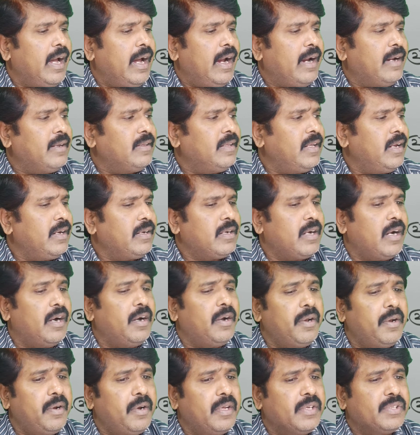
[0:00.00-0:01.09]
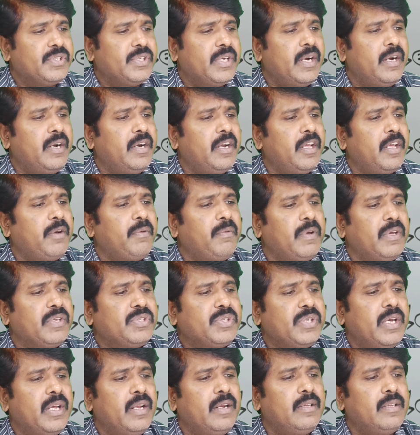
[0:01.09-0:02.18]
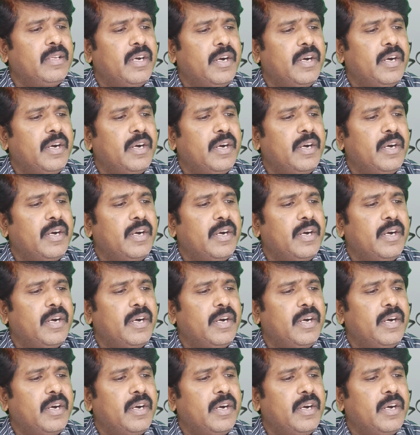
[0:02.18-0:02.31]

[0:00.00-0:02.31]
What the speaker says: And then continuation derivation,